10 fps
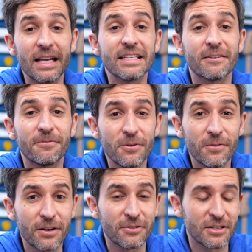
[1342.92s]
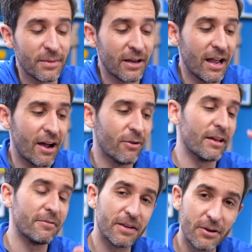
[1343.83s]
he's in a few videos about how
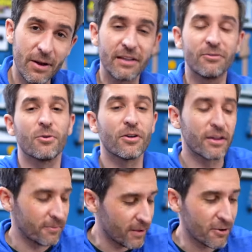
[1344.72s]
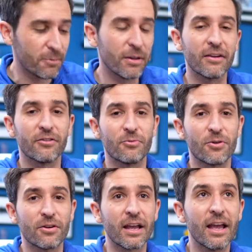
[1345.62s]
like video heads work and video players
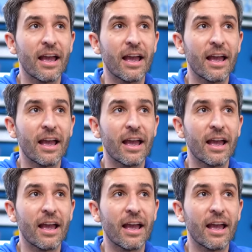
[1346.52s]
work.